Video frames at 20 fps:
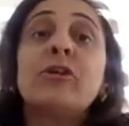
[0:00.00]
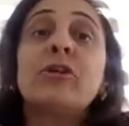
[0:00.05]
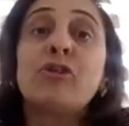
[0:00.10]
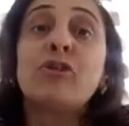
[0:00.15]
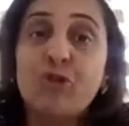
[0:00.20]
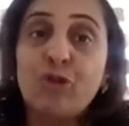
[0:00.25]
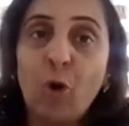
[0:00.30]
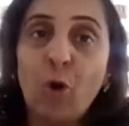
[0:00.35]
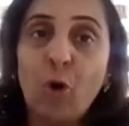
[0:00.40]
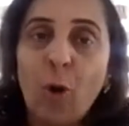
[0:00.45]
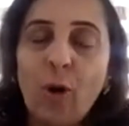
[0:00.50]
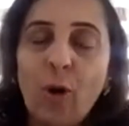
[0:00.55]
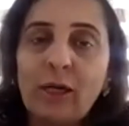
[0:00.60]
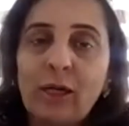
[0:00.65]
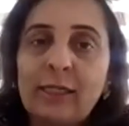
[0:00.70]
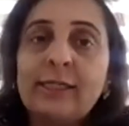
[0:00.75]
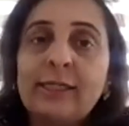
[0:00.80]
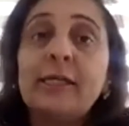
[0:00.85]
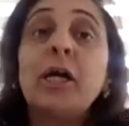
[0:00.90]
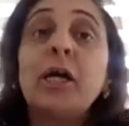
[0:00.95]

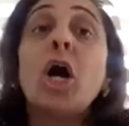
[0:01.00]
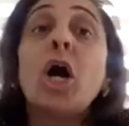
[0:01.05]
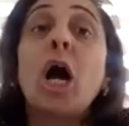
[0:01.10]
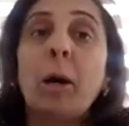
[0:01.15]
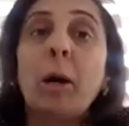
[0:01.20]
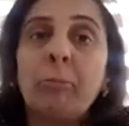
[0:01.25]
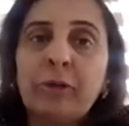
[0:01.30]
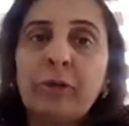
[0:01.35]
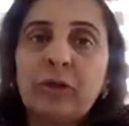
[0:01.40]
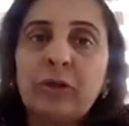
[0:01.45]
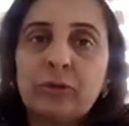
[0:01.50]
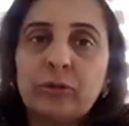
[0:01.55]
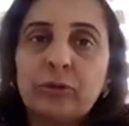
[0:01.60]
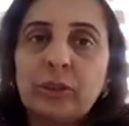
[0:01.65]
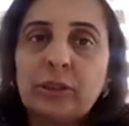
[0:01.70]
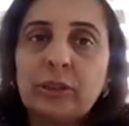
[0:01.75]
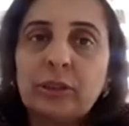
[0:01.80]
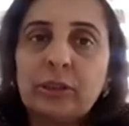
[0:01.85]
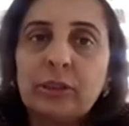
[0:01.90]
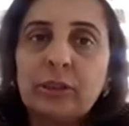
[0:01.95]
trolled,
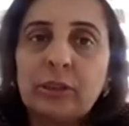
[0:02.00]
abused.